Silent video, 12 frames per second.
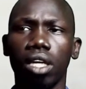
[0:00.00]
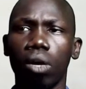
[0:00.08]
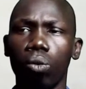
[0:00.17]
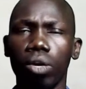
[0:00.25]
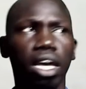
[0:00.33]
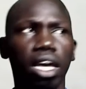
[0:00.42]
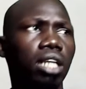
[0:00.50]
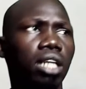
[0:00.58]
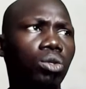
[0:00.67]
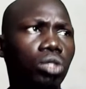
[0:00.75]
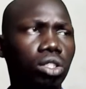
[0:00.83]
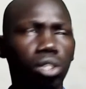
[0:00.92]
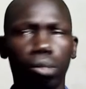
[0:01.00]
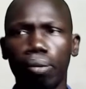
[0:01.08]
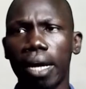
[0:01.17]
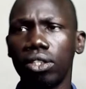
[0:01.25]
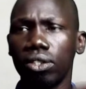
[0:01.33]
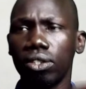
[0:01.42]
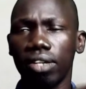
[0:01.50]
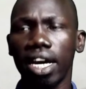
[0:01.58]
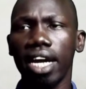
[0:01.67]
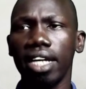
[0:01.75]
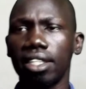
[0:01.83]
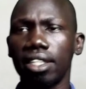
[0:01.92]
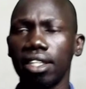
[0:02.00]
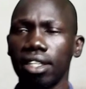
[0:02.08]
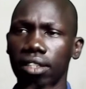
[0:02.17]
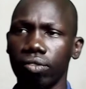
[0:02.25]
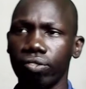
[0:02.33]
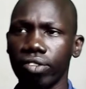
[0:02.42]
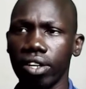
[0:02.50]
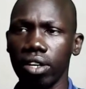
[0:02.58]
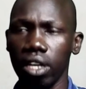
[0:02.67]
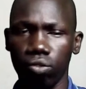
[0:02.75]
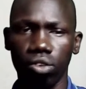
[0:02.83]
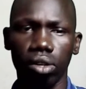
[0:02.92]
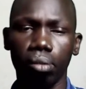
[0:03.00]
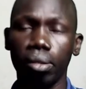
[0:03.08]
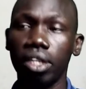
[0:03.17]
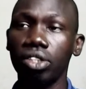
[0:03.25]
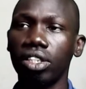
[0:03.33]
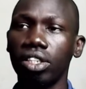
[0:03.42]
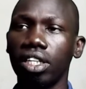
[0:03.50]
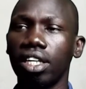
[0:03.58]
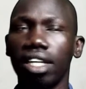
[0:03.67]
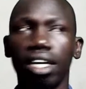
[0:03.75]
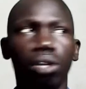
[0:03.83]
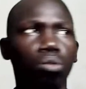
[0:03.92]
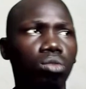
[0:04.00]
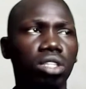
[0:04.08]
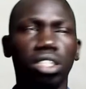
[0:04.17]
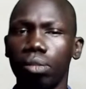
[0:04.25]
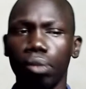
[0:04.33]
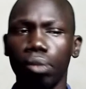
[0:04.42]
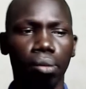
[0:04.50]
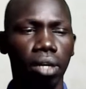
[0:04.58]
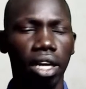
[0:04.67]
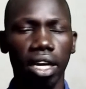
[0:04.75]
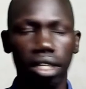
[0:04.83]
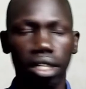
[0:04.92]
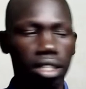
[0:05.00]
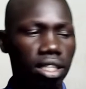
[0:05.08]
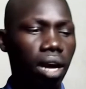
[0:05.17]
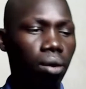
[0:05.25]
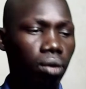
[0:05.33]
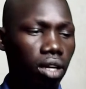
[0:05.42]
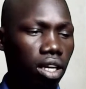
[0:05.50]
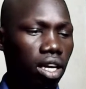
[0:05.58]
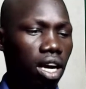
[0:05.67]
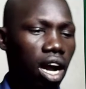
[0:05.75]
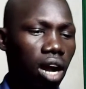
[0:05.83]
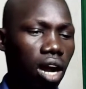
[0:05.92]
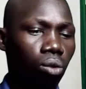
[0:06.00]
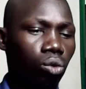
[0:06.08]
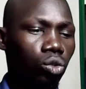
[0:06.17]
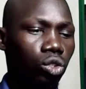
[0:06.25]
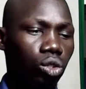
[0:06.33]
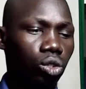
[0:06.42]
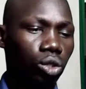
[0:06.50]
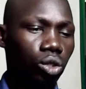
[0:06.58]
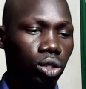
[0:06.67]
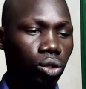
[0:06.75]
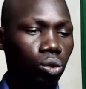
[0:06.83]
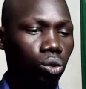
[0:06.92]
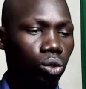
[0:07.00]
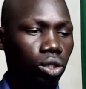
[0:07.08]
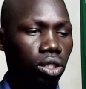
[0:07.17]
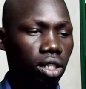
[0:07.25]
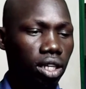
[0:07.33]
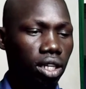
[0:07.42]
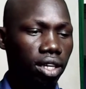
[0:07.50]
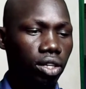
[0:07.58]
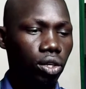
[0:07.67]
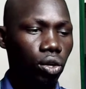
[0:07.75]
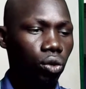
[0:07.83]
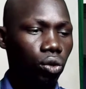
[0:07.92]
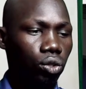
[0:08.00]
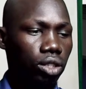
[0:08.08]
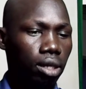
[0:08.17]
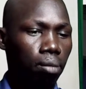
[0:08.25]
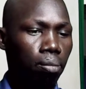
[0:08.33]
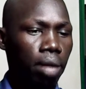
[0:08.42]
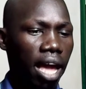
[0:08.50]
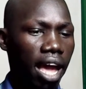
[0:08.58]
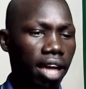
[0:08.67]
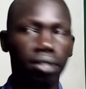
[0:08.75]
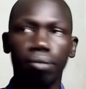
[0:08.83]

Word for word: we can use notepad to write uh, information and then we teach people like now how to use notepad